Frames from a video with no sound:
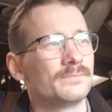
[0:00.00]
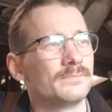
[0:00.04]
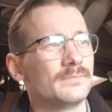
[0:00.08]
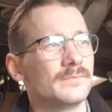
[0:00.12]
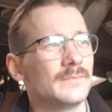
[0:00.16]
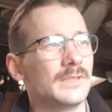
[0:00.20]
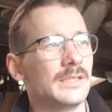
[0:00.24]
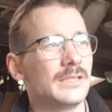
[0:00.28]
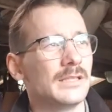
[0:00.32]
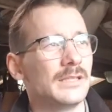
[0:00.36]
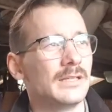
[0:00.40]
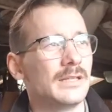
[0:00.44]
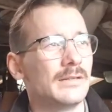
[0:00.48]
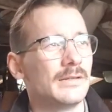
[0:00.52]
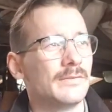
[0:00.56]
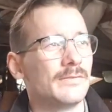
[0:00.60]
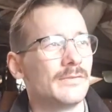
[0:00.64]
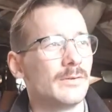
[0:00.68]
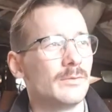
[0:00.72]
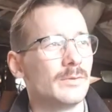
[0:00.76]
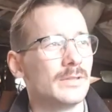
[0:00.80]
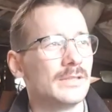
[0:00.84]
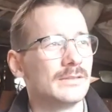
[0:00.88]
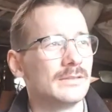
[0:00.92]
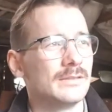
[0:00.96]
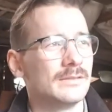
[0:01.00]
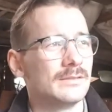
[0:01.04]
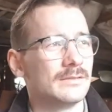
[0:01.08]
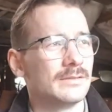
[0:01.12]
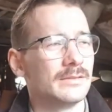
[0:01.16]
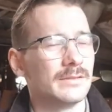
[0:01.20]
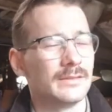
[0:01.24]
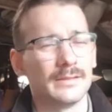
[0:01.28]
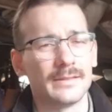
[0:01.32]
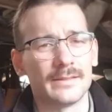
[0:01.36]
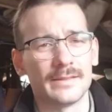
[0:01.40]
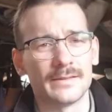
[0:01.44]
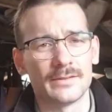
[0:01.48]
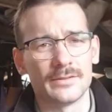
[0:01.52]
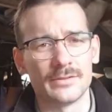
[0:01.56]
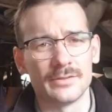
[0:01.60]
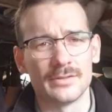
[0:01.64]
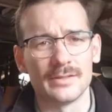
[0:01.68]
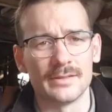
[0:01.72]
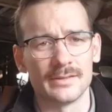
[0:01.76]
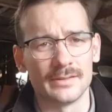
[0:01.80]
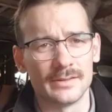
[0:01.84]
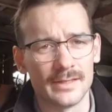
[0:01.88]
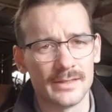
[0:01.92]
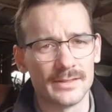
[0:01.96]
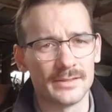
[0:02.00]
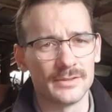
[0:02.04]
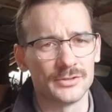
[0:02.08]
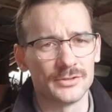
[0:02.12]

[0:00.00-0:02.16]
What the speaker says: you know, if I went into the leather